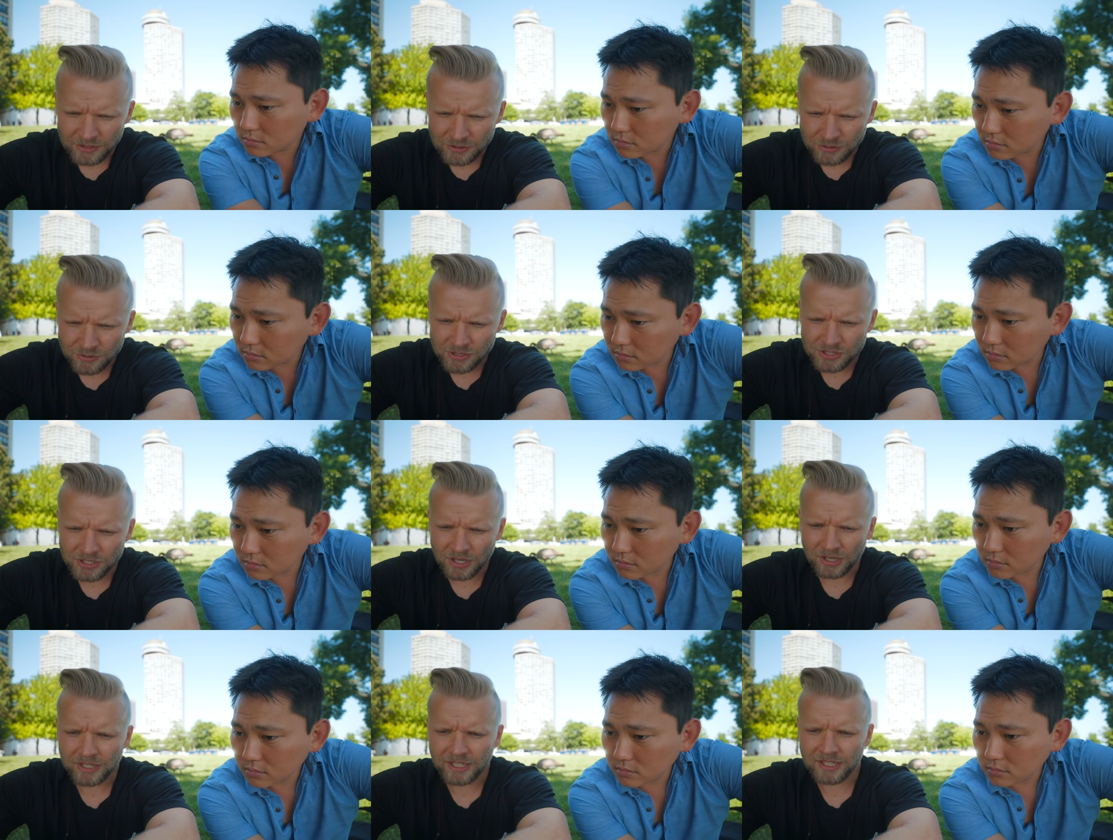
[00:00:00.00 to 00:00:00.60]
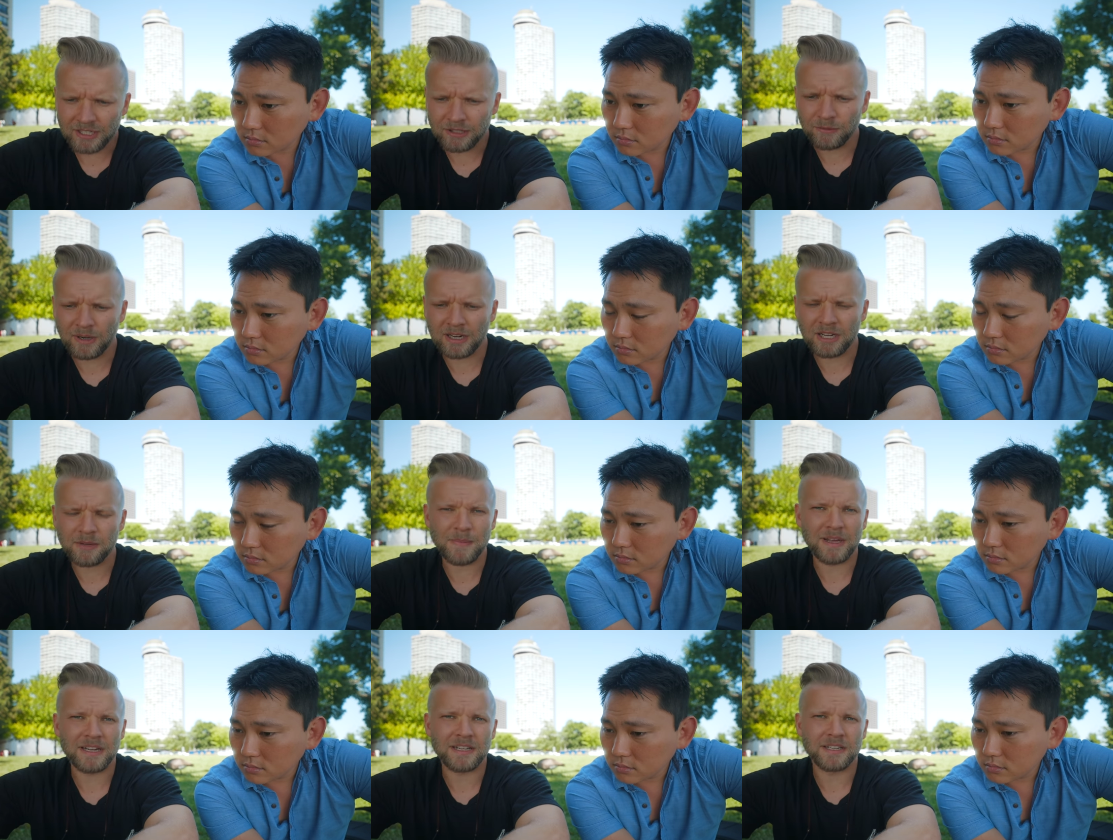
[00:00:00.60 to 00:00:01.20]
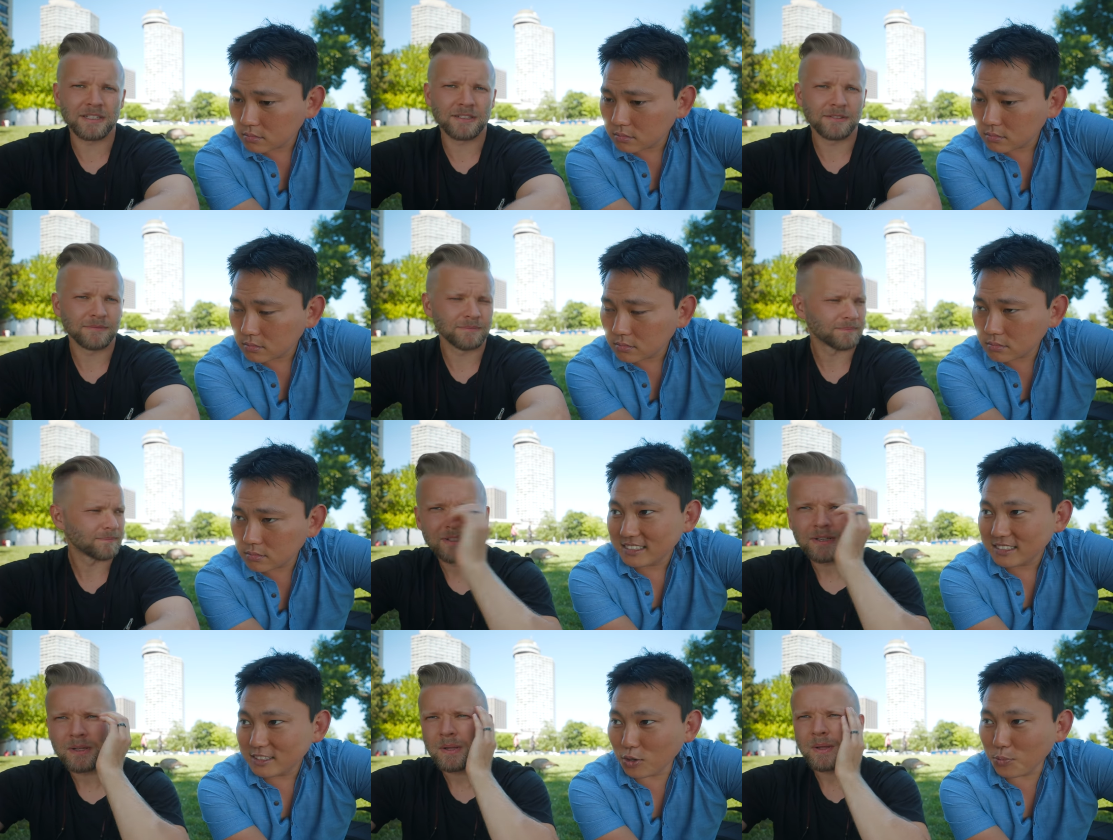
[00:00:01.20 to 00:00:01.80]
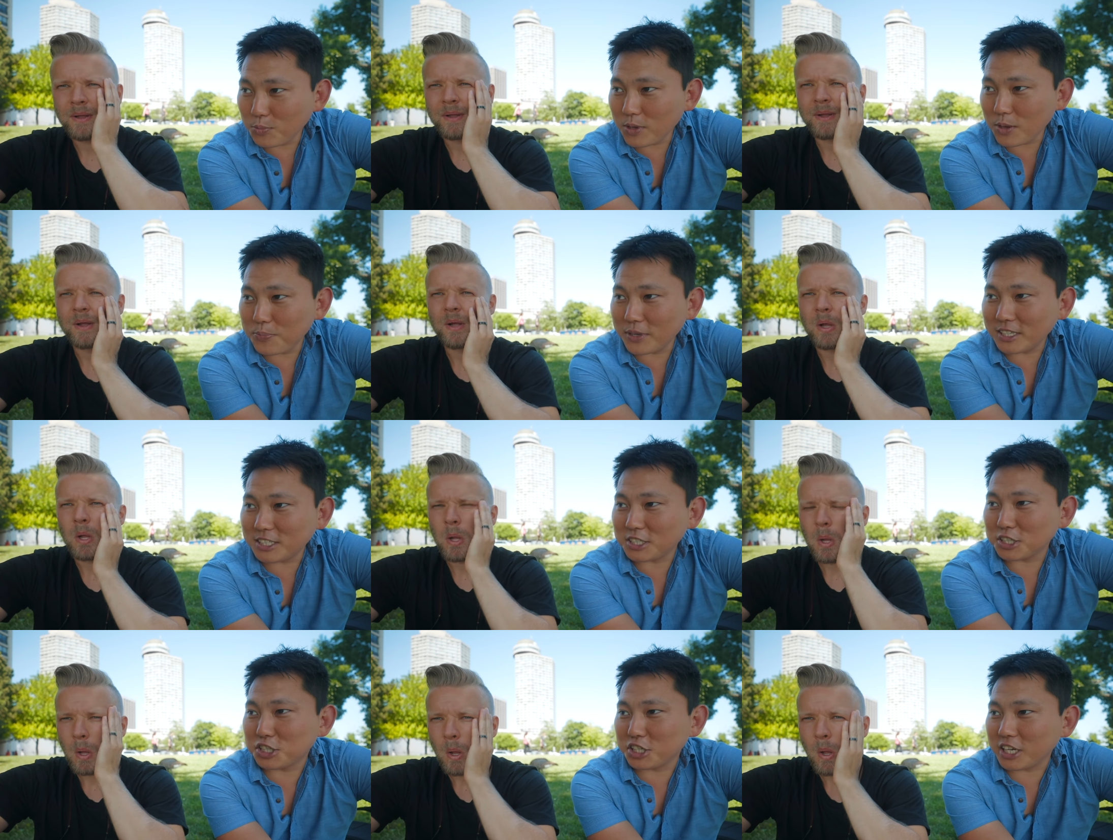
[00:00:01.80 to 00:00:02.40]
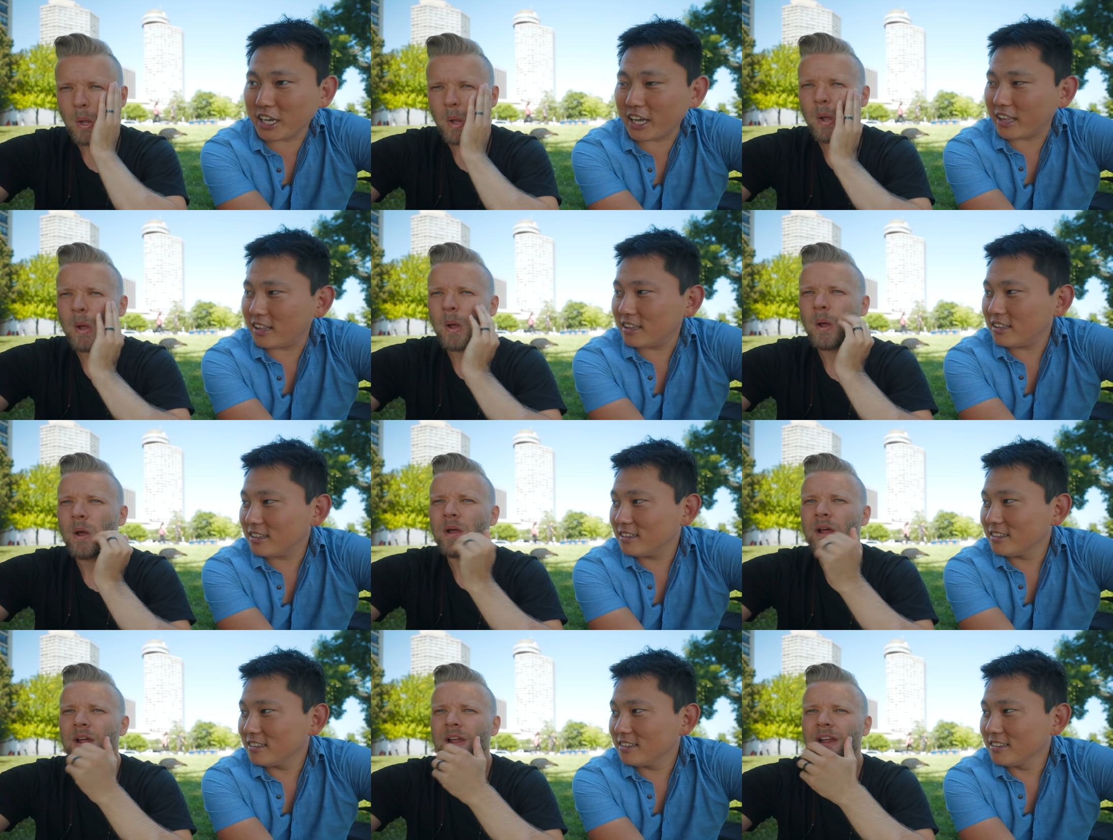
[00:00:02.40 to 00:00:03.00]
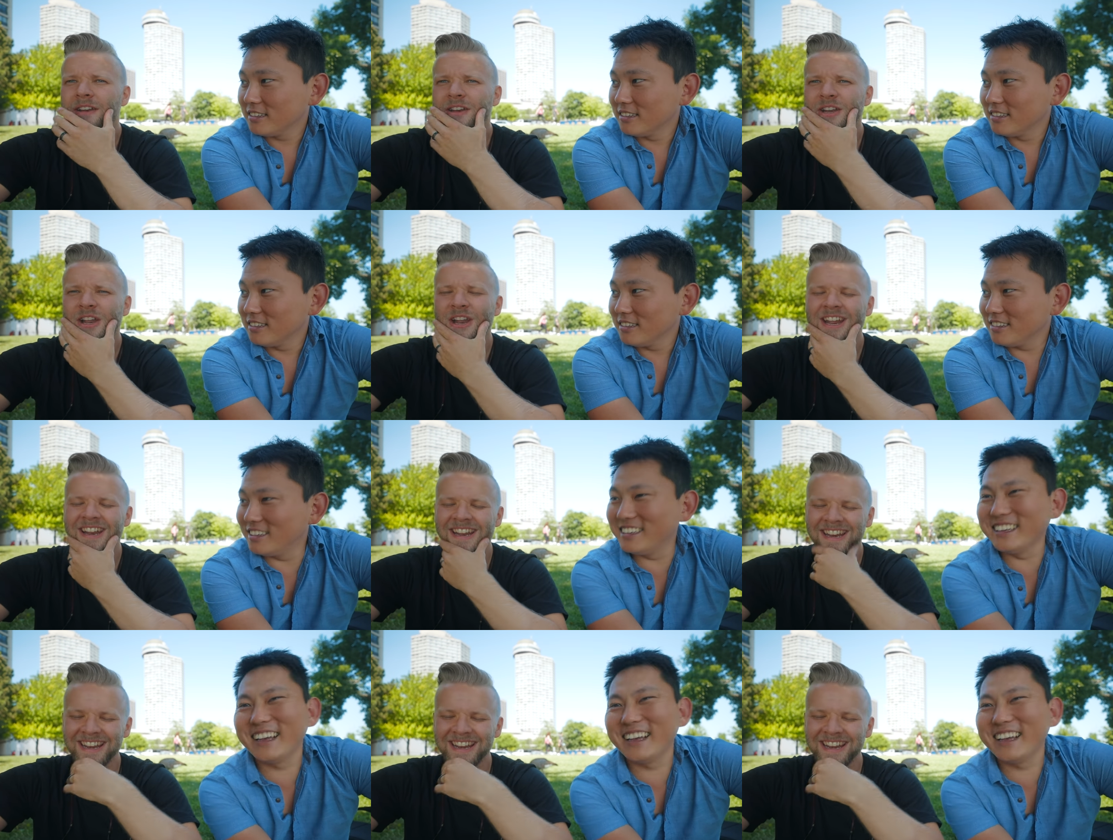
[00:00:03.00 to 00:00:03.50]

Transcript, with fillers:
Speaker 1: did you start getting recommended? Don't be a piece of shit. no,